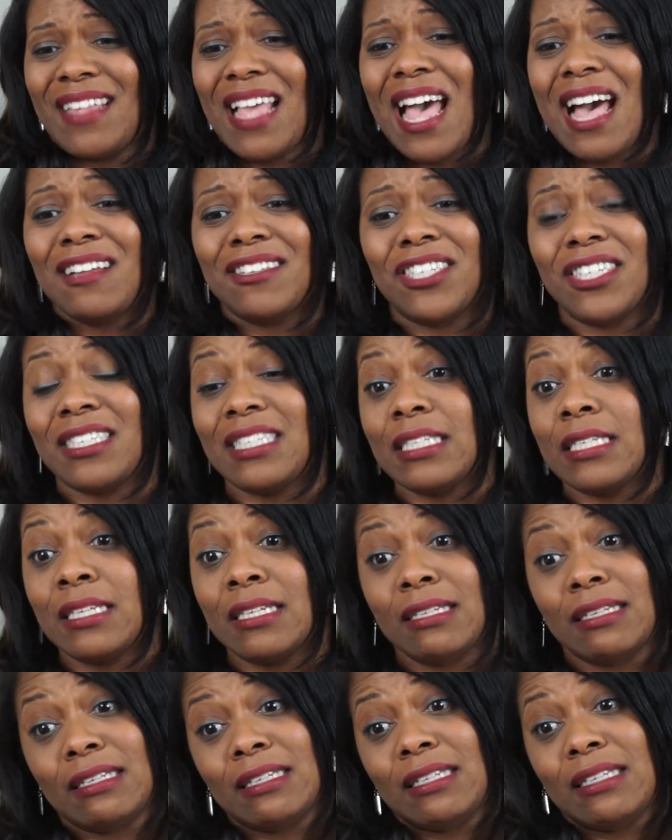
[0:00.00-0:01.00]
I'll just
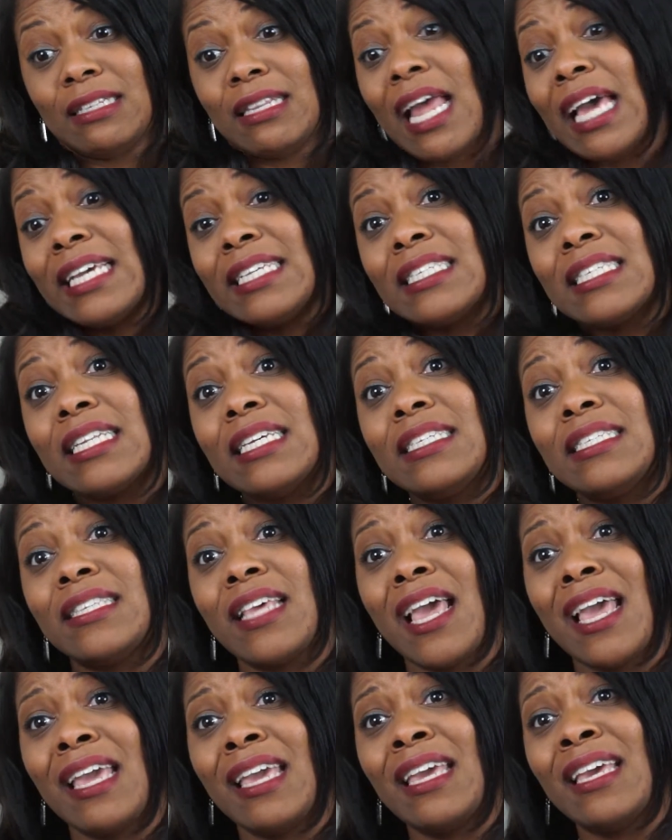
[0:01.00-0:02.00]
nicely
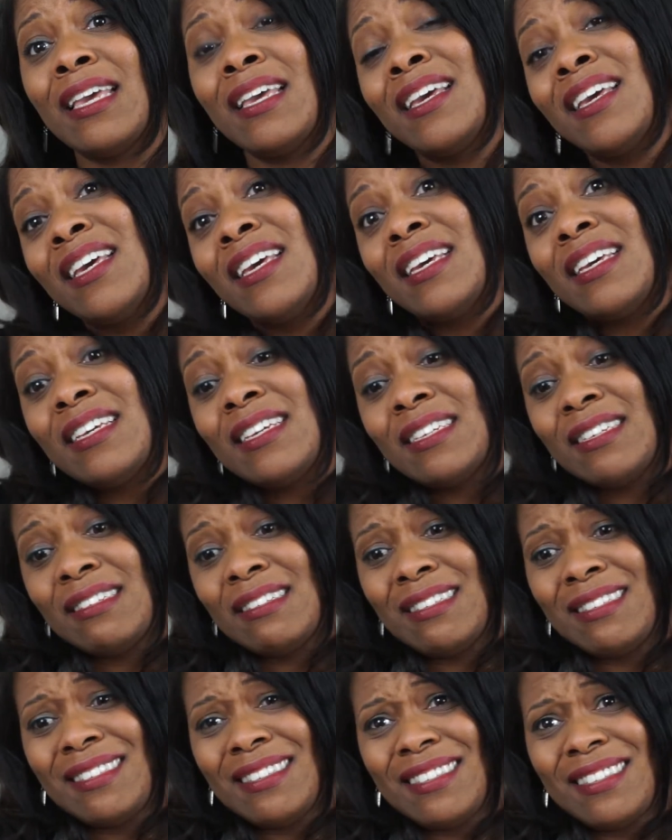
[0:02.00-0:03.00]
say
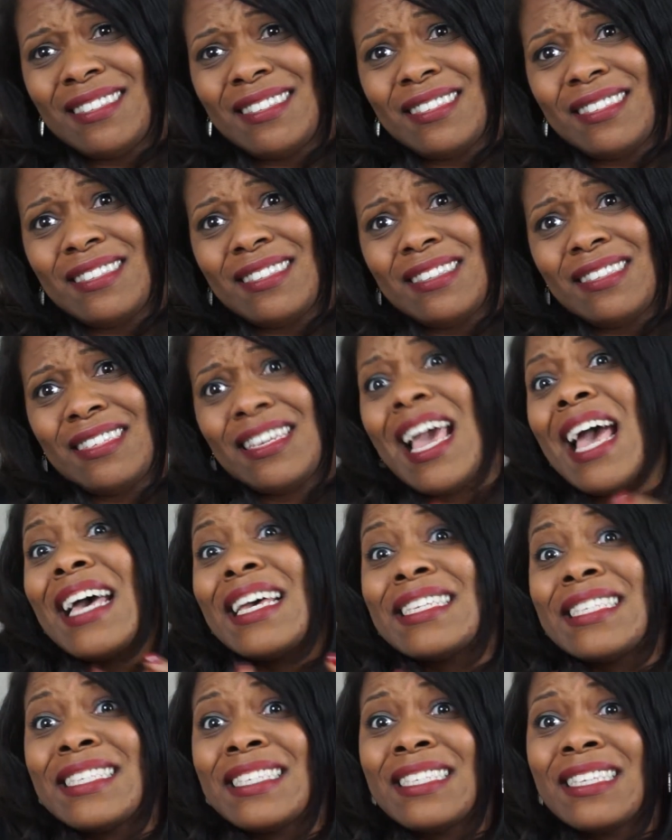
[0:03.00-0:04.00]

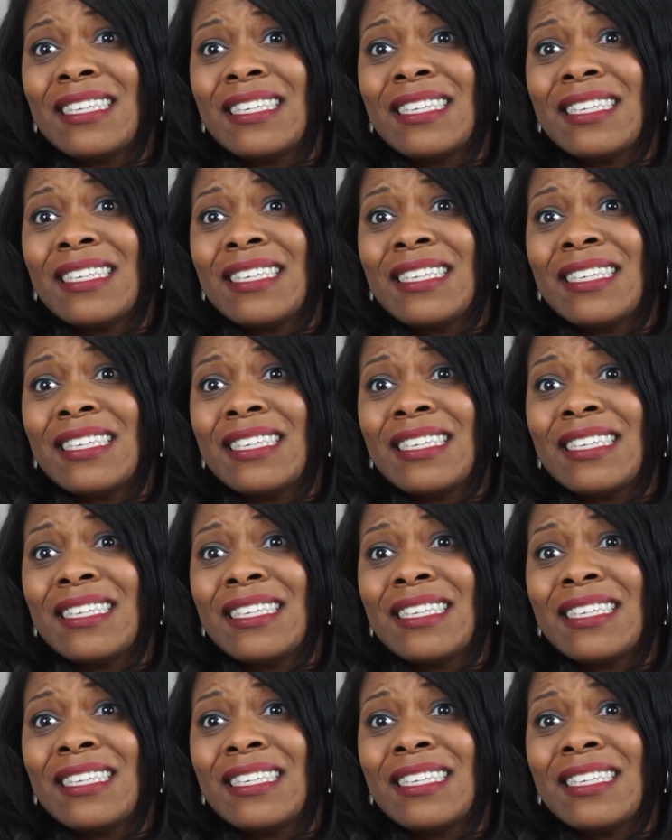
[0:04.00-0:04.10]
yes.